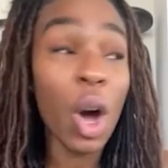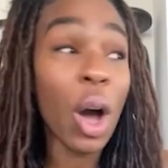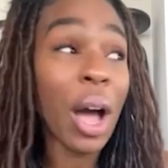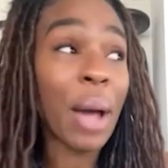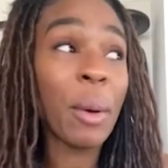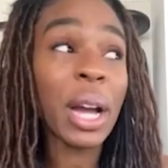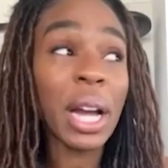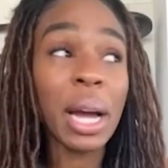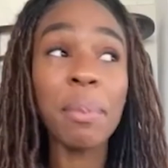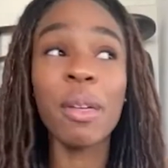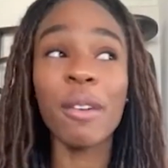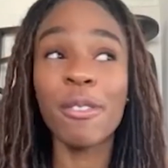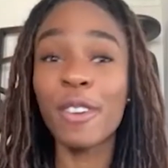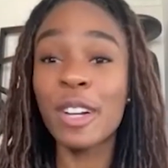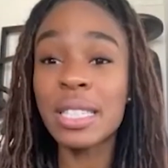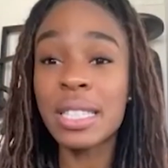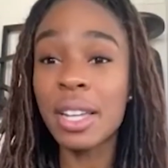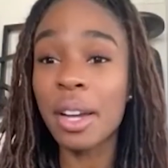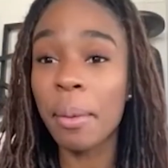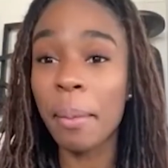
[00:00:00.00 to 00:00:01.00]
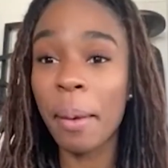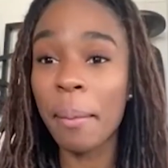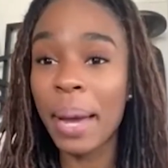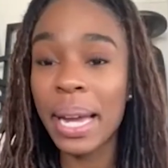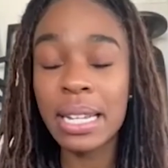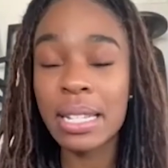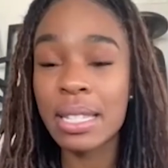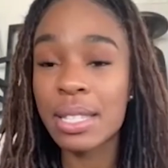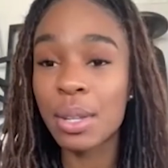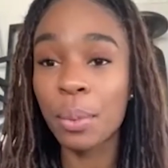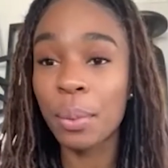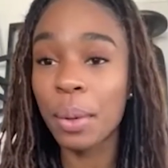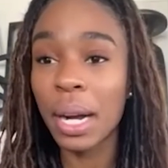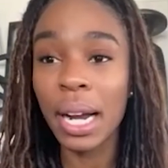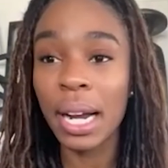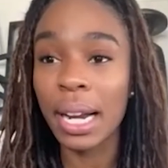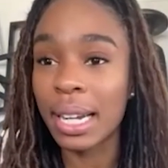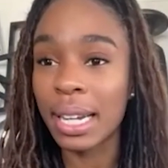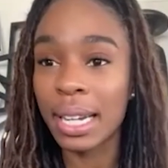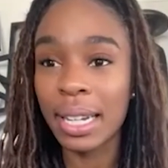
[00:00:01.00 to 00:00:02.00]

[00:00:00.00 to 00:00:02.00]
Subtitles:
I wake up, the first thing on my mind is to work.